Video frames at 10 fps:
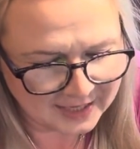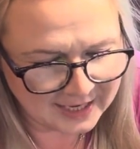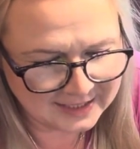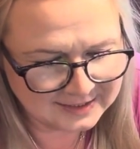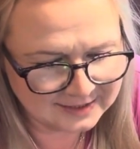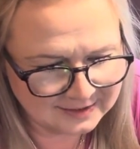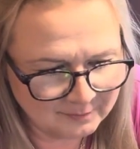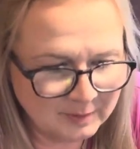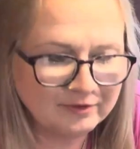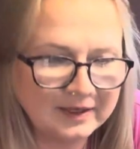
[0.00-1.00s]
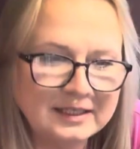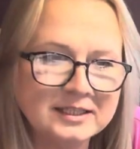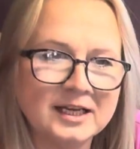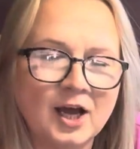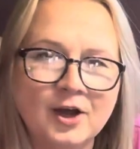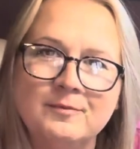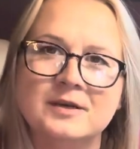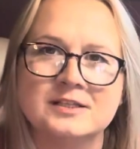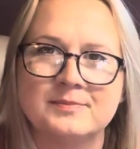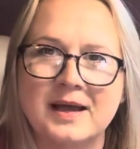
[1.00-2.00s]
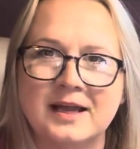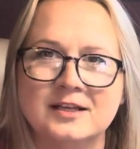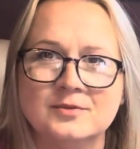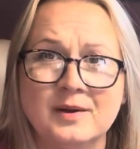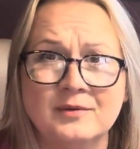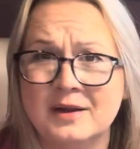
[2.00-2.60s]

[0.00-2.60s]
and they've befriended a homeless man as well.